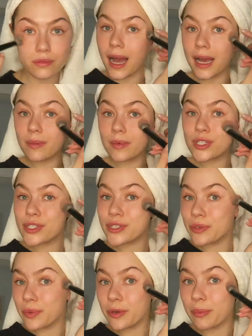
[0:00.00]
I'm
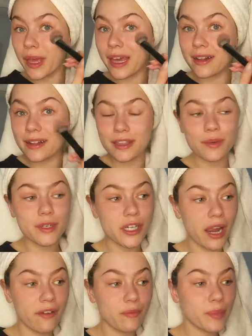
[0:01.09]
super pale in the
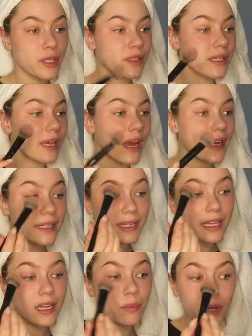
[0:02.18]
winter. I haven't been using any
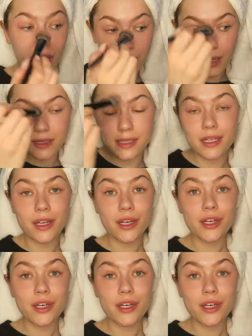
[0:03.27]
tanning products.